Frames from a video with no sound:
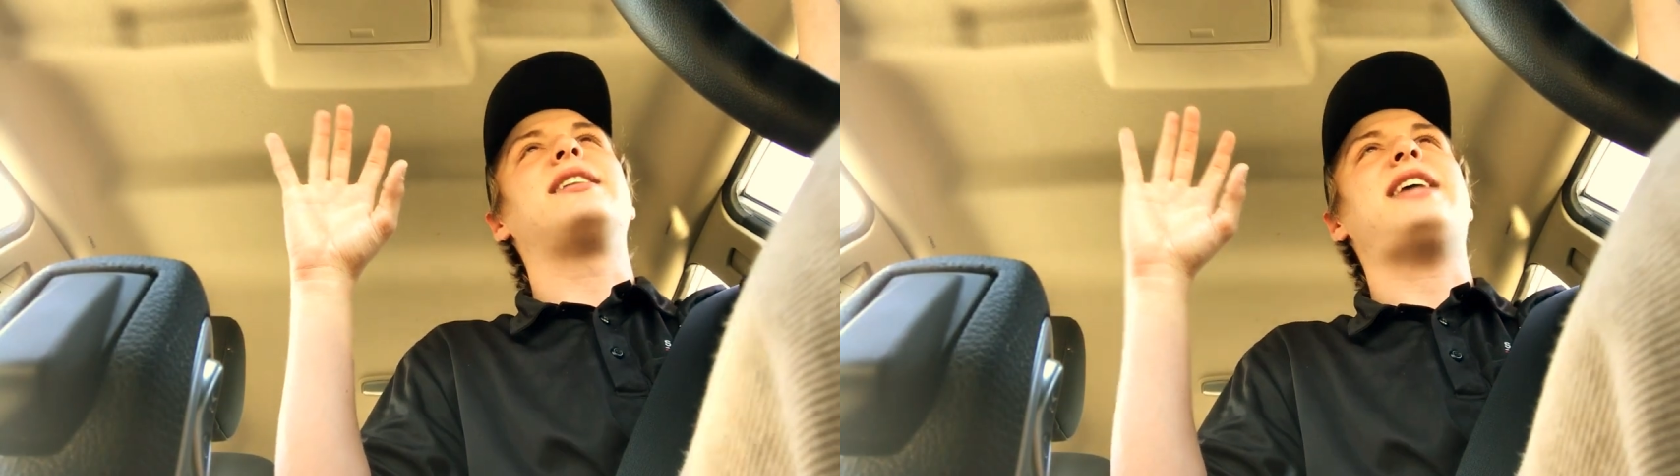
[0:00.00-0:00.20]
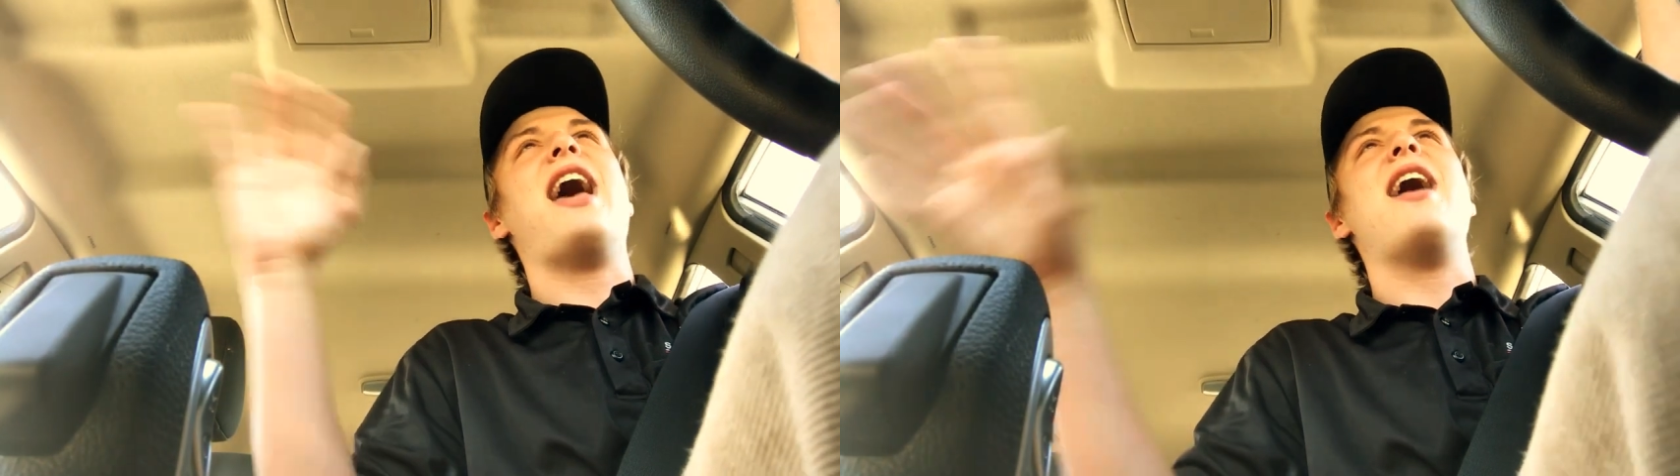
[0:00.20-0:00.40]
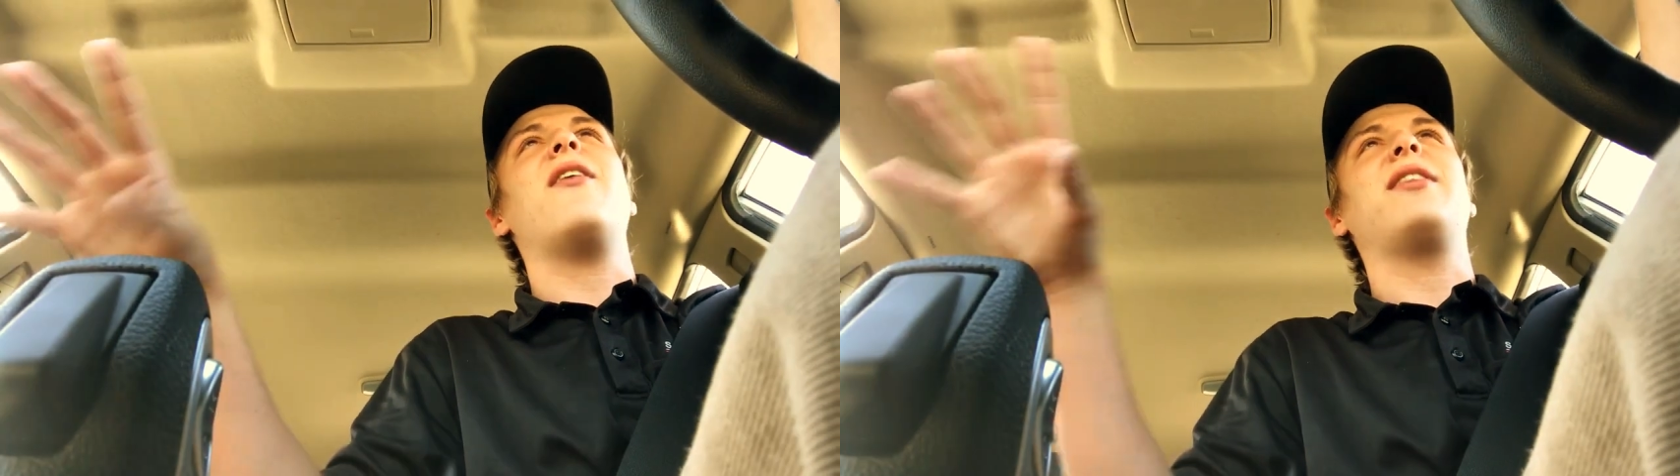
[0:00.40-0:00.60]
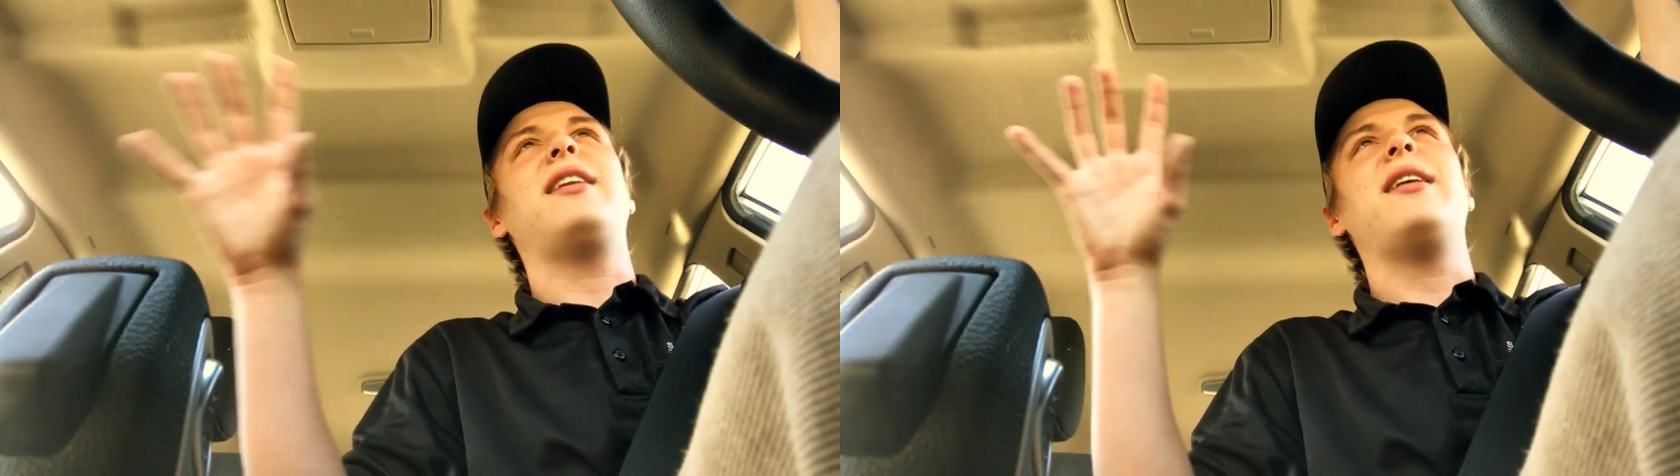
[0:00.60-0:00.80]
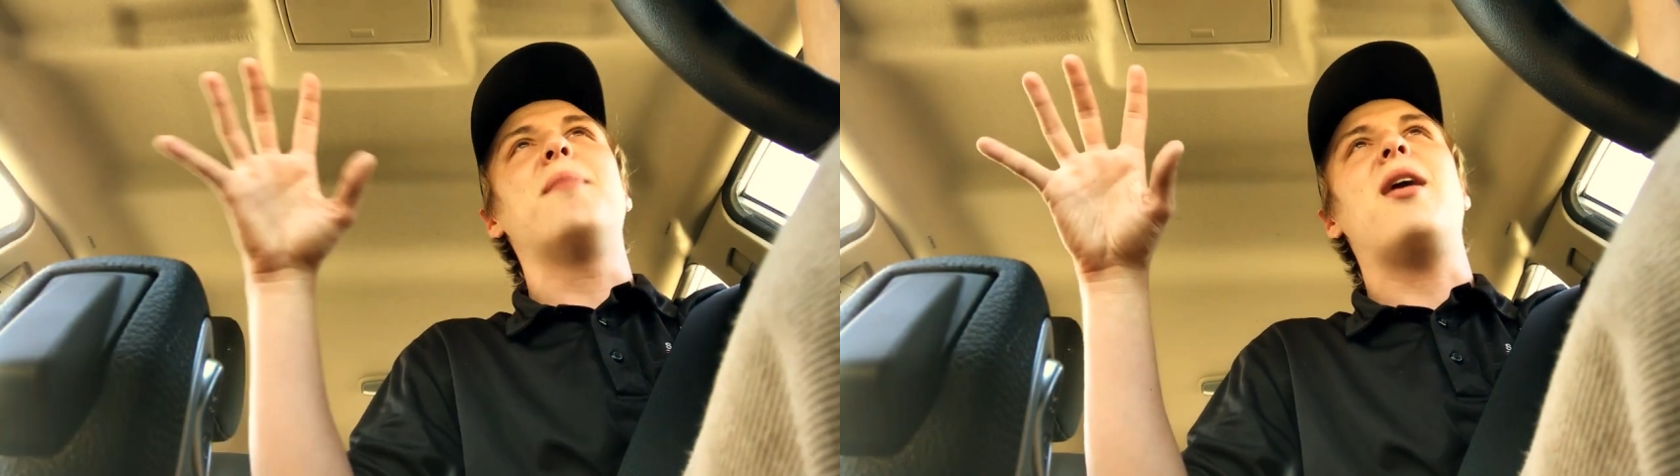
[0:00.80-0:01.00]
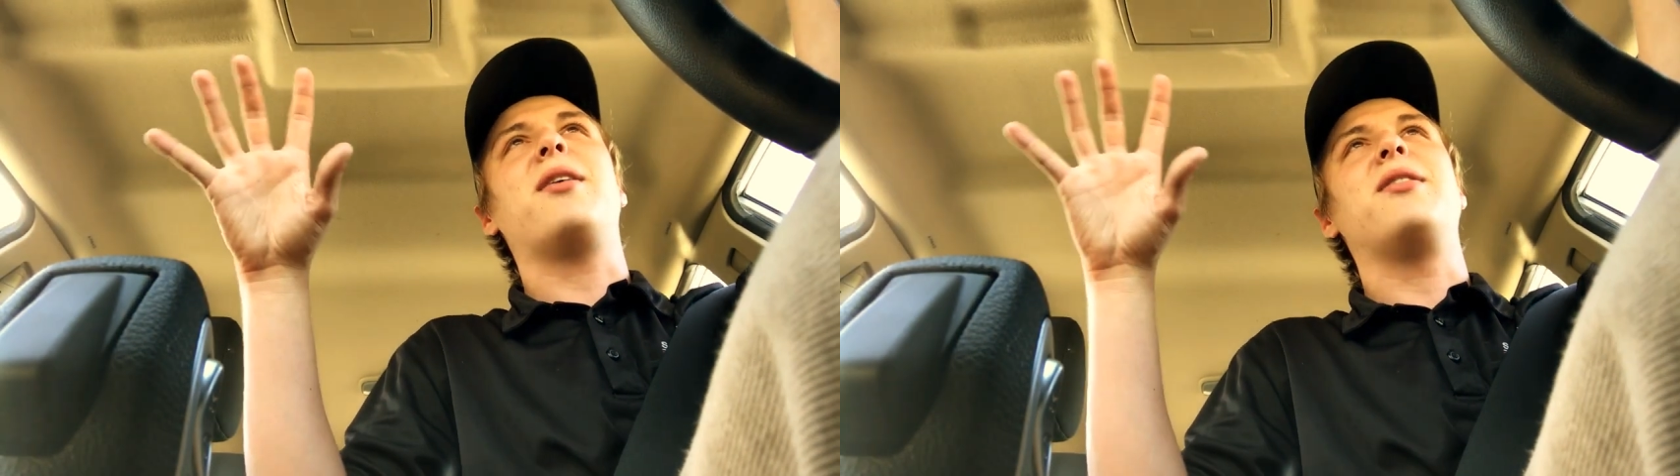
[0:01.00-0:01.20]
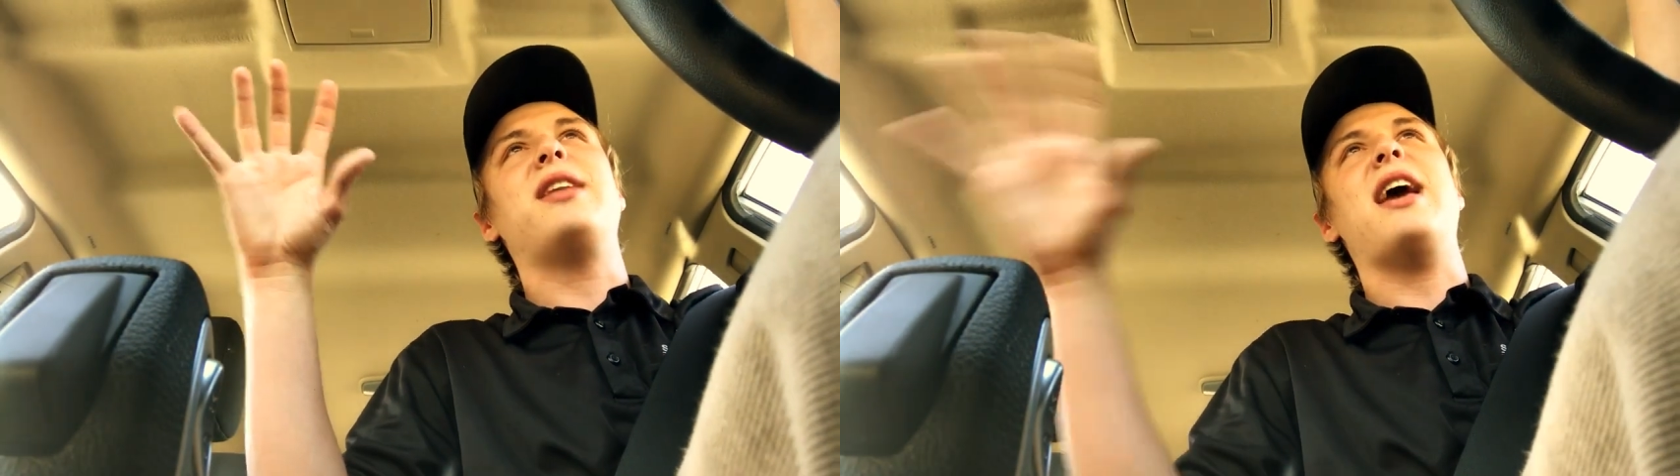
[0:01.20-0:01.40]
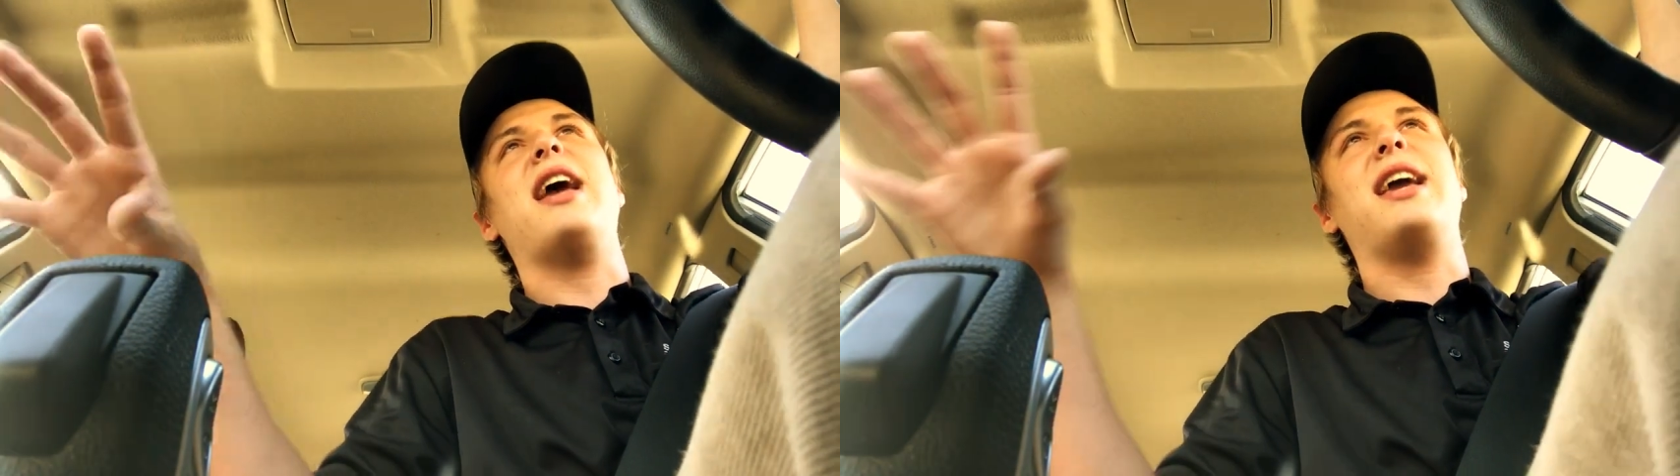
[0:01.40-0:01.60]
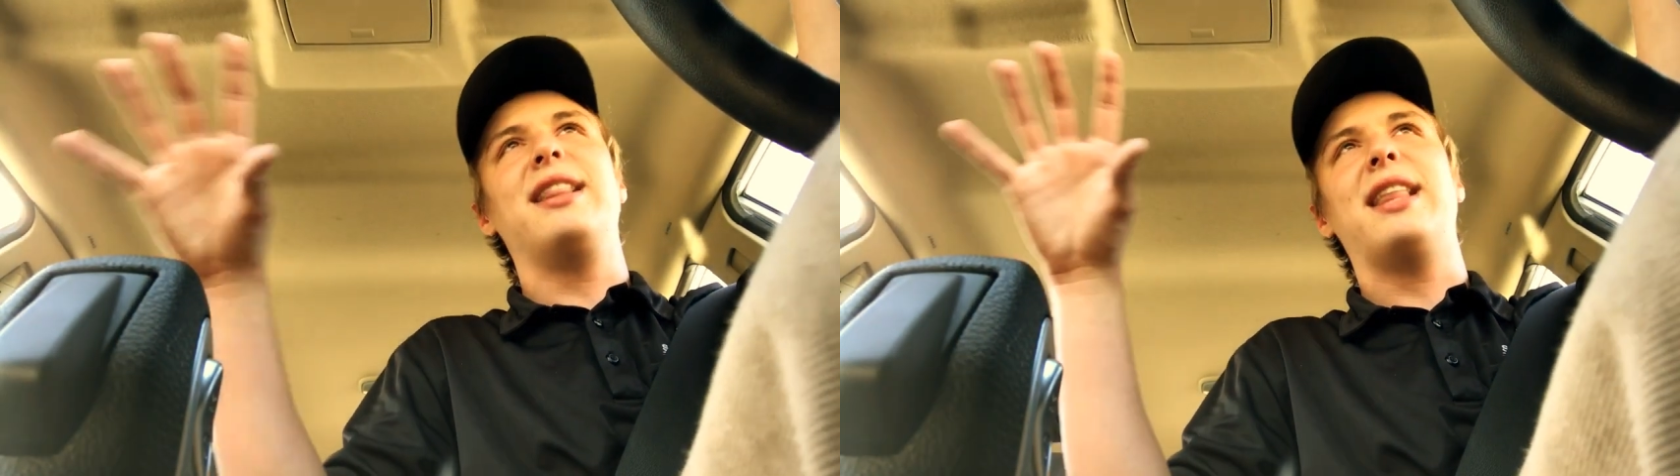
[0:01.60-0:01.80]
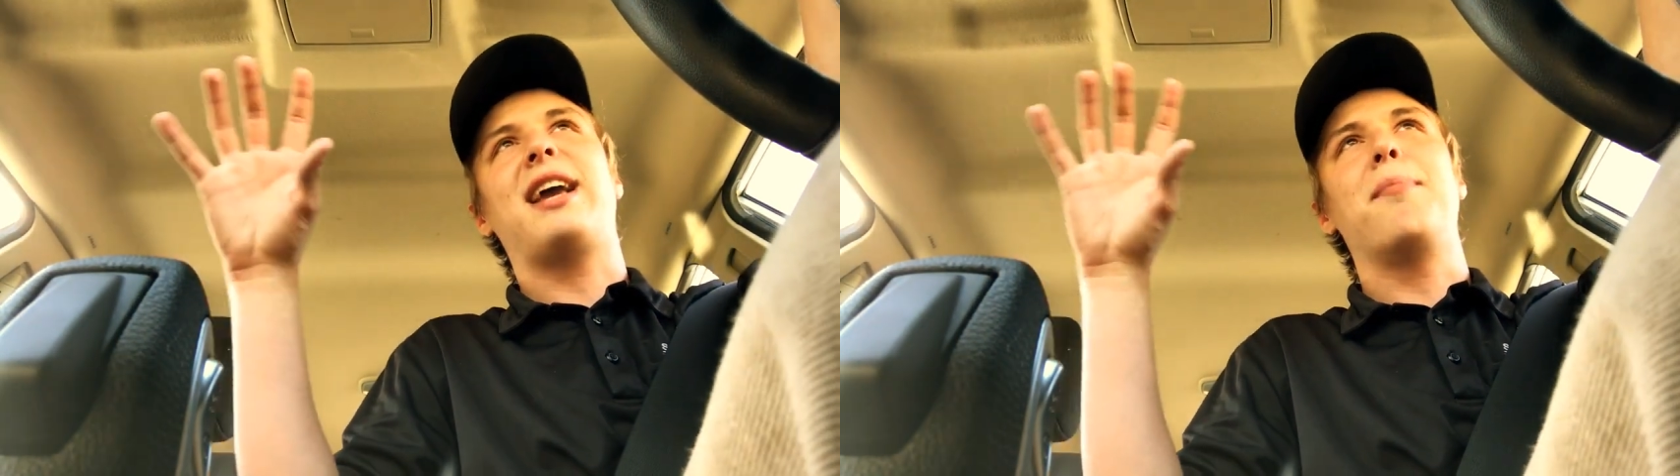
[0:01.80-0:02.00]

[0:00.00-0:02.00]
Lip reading: town and in modern day in like